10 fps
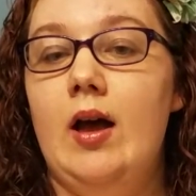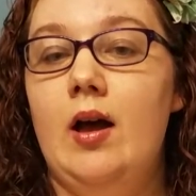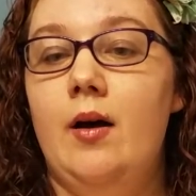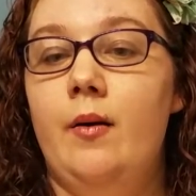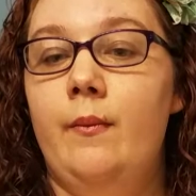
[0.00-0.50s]

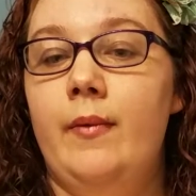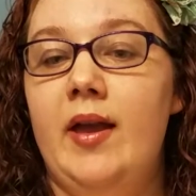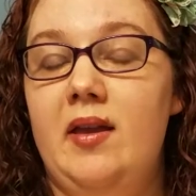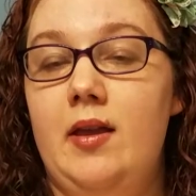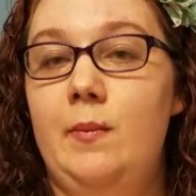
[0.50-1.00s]
Um,
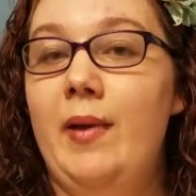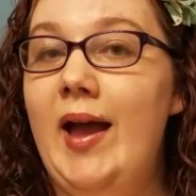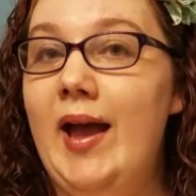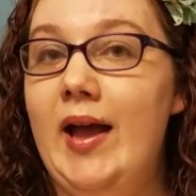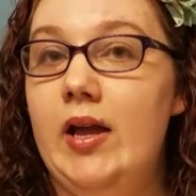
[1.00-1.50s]
a
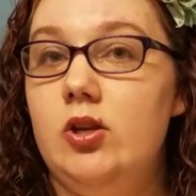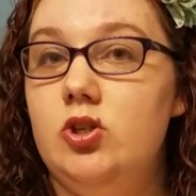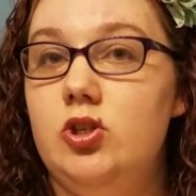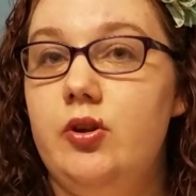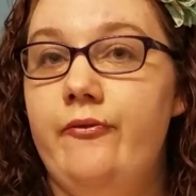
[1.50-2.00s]

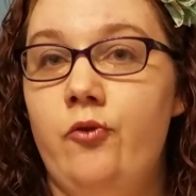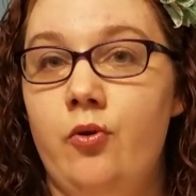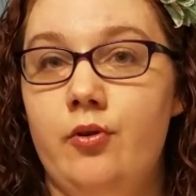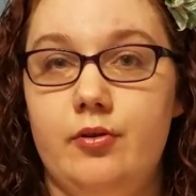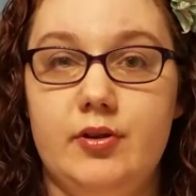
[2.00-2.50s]
patch
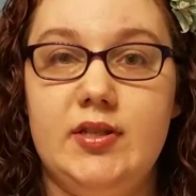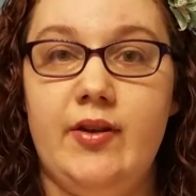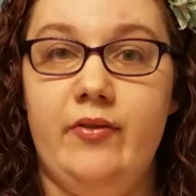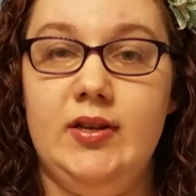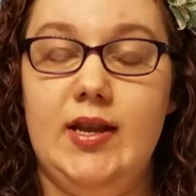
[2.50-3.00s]
for
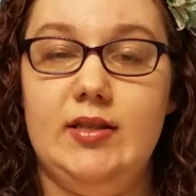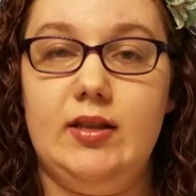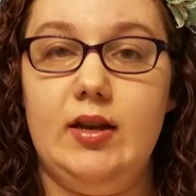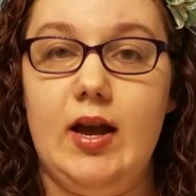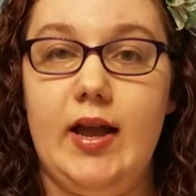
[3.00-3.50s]
Seven Days
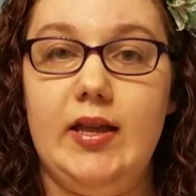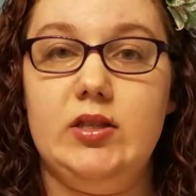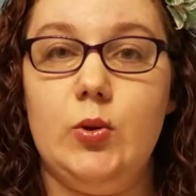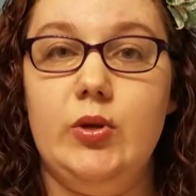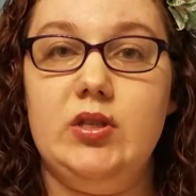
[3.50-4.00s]
to Die. It's
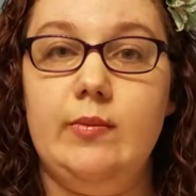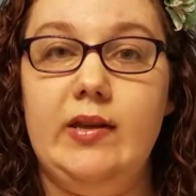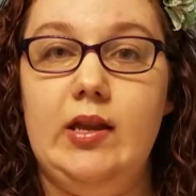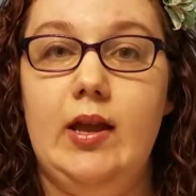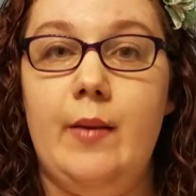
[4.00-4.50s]
going to
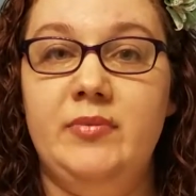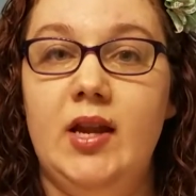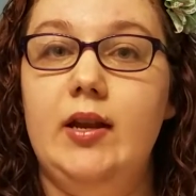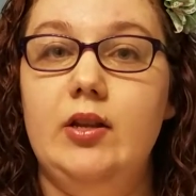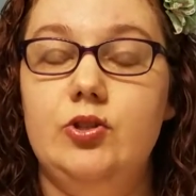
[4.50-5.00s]
be
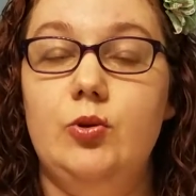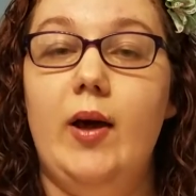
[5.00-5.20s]
updating to